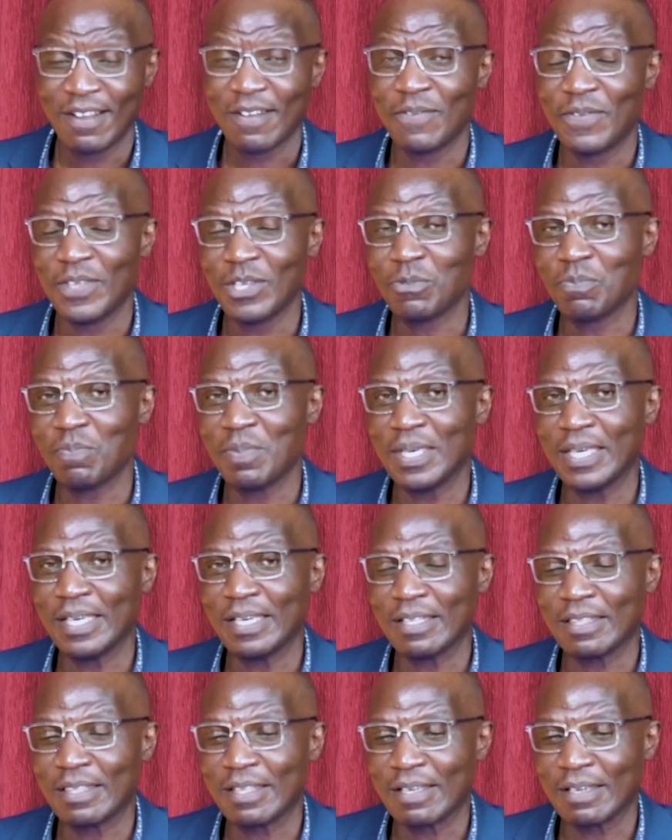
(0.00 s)
This
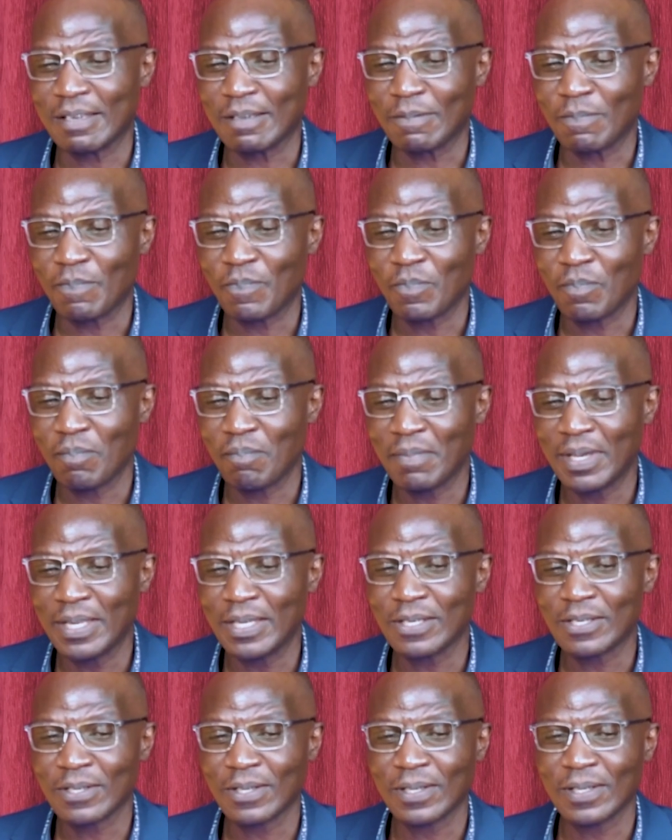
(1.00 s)
being the
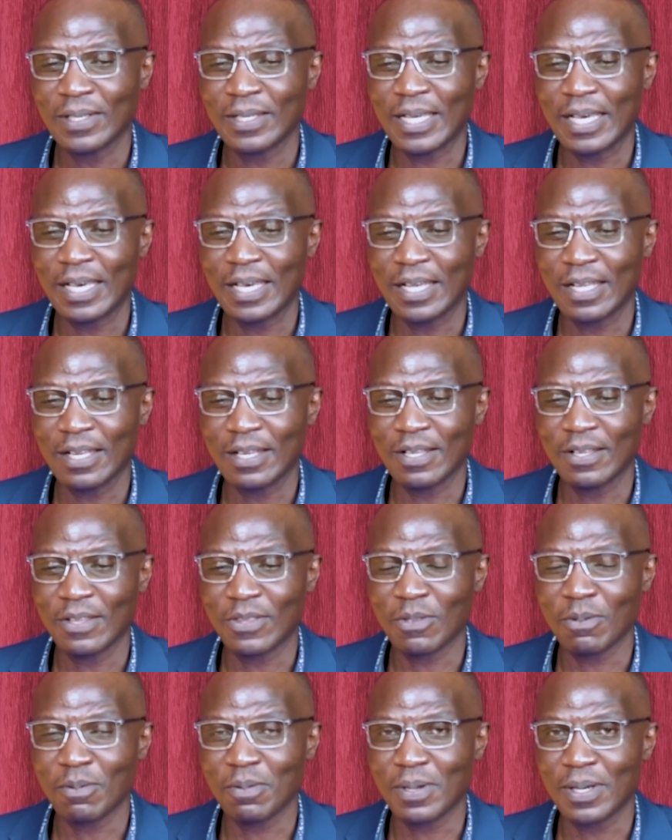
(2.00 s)
mental
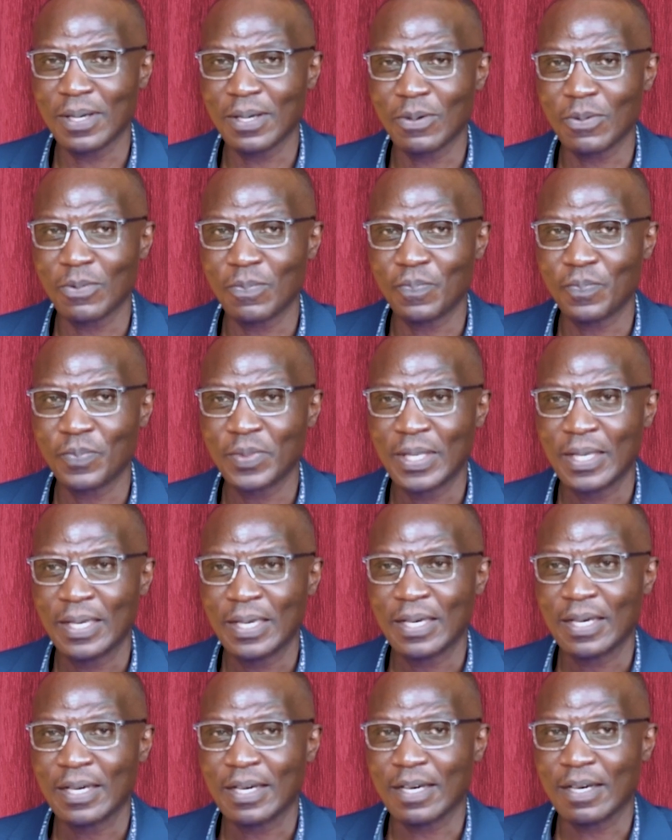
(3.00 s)
health,
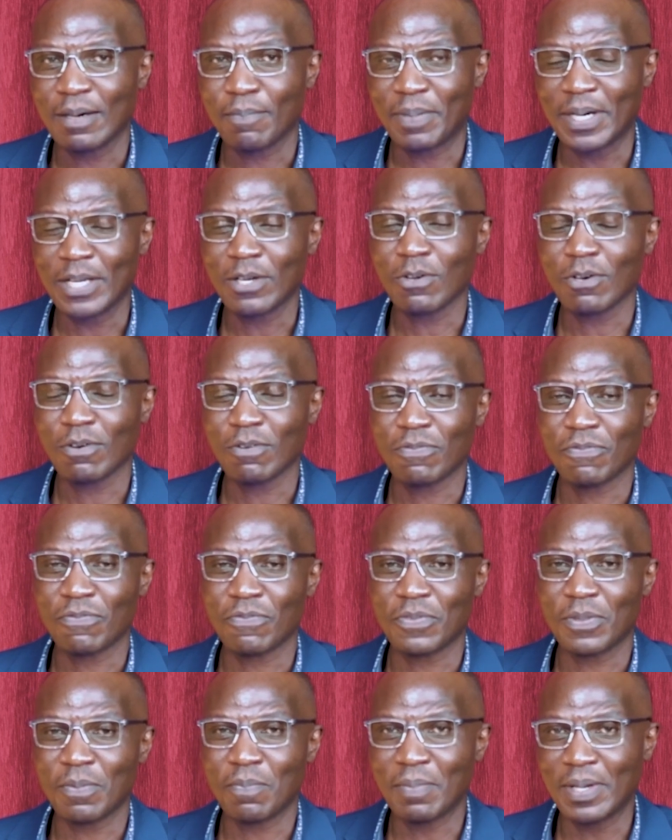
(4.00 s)
part
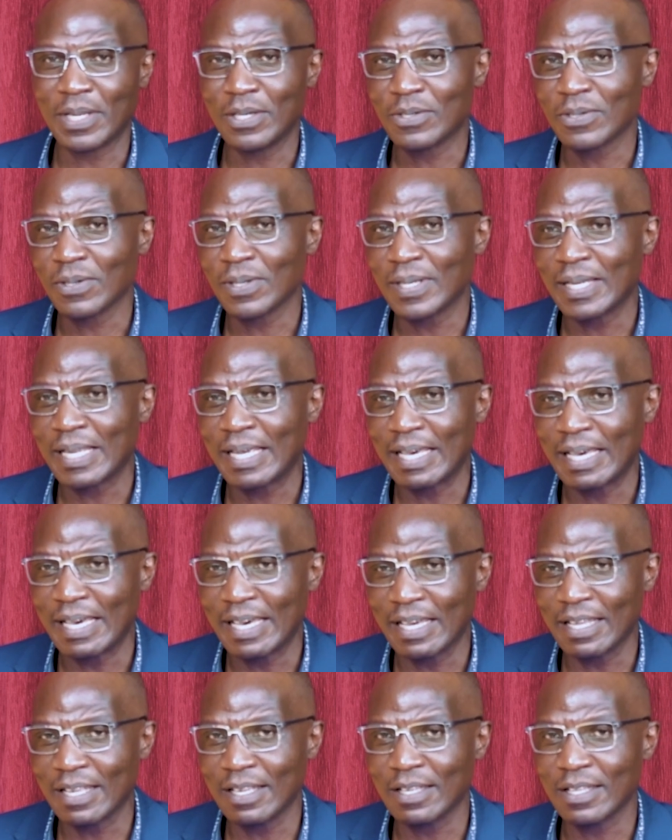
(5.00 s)
of the mental
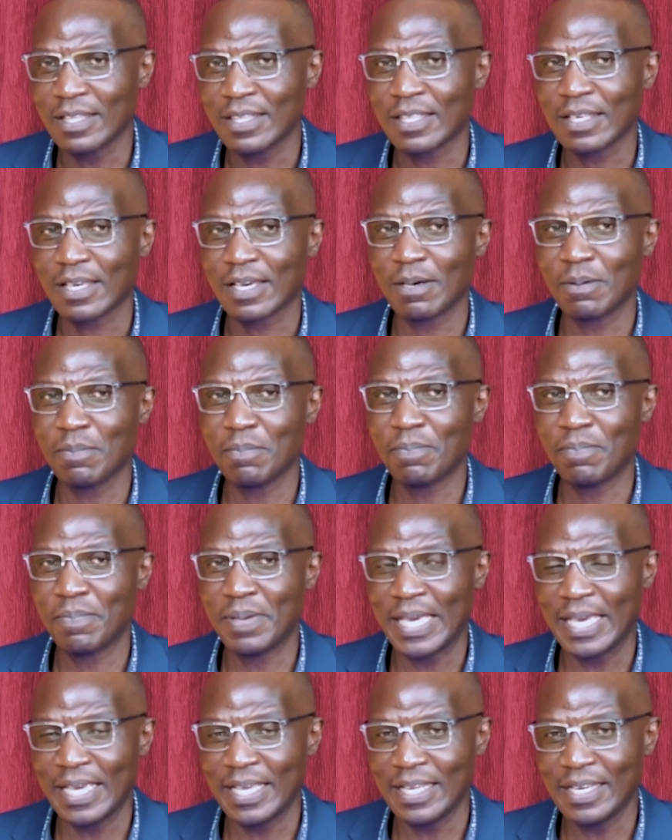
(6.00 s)
health
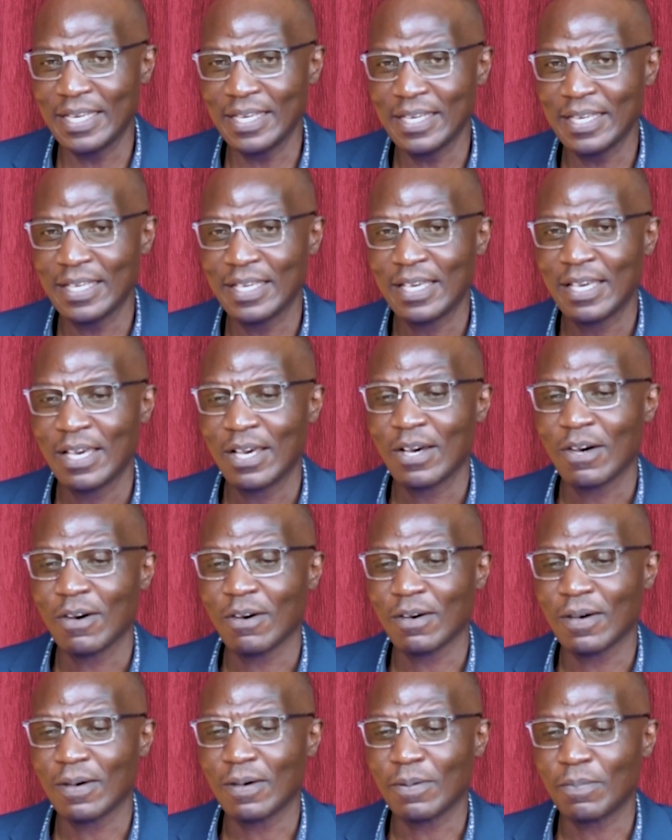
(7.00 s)
campaign
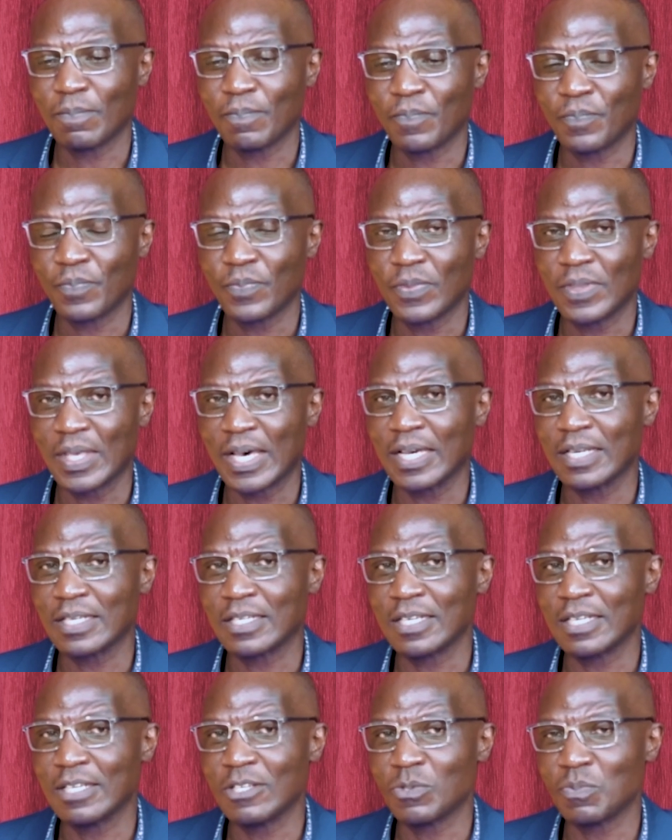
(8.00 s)

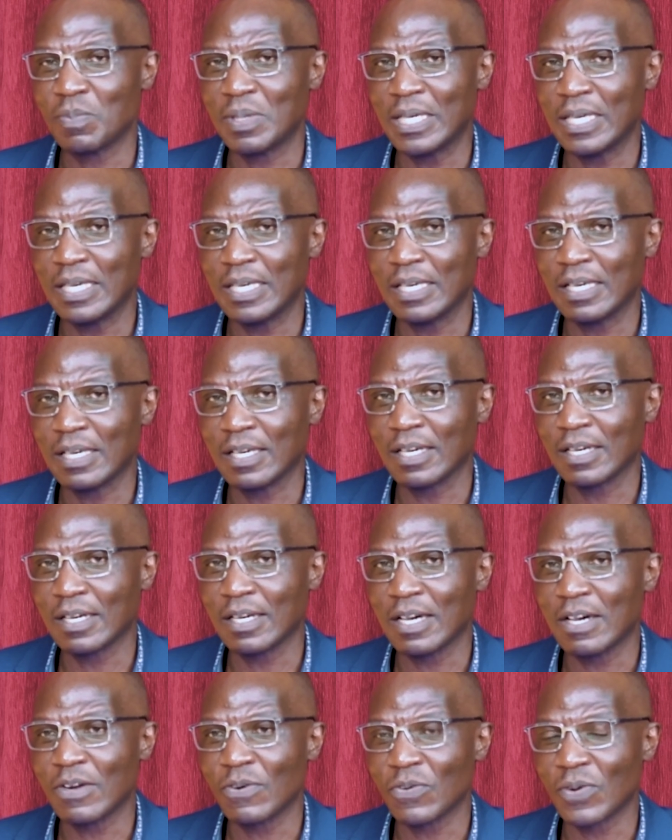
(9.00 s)
that is
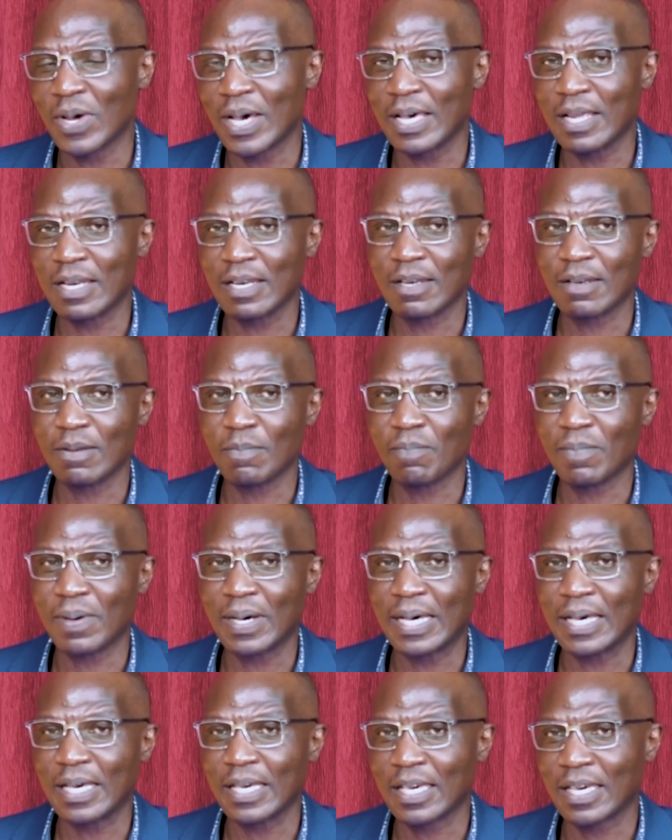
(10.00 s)
being run
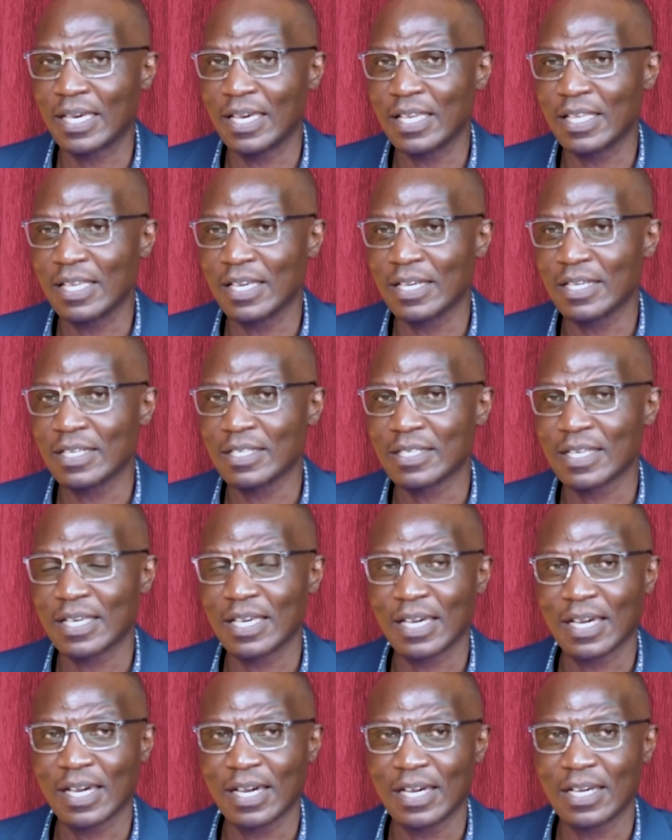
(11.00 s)
by Kenya
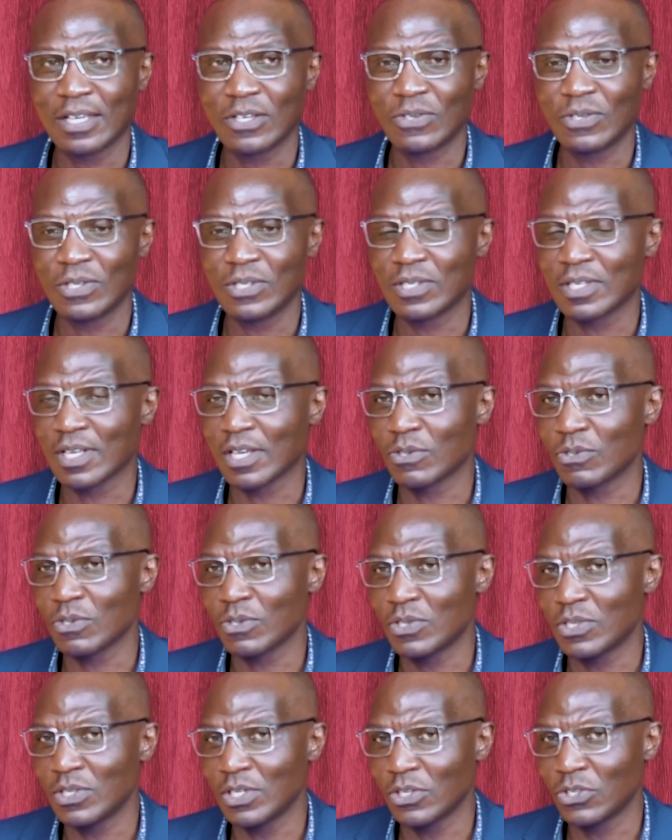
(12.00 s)
Psychiatrists
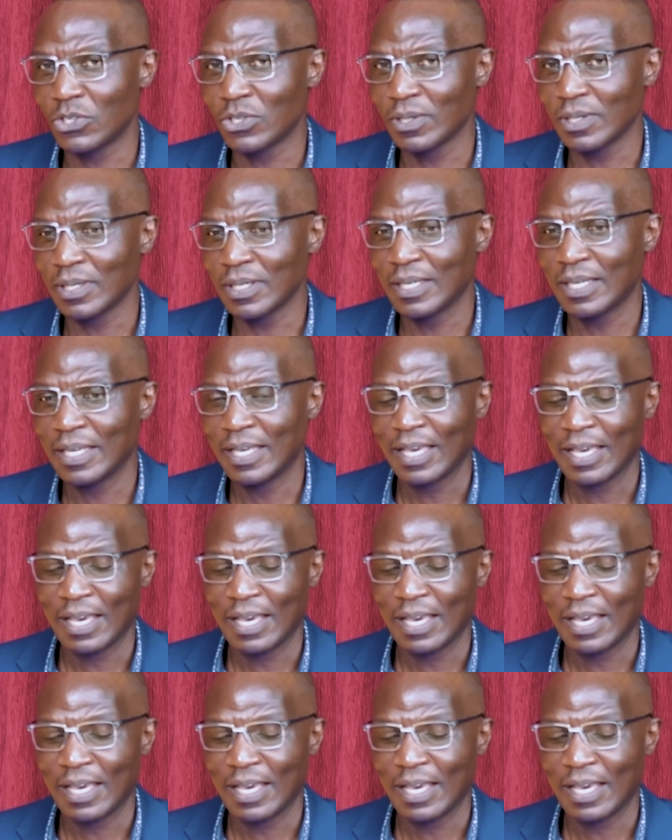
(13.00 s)
Association.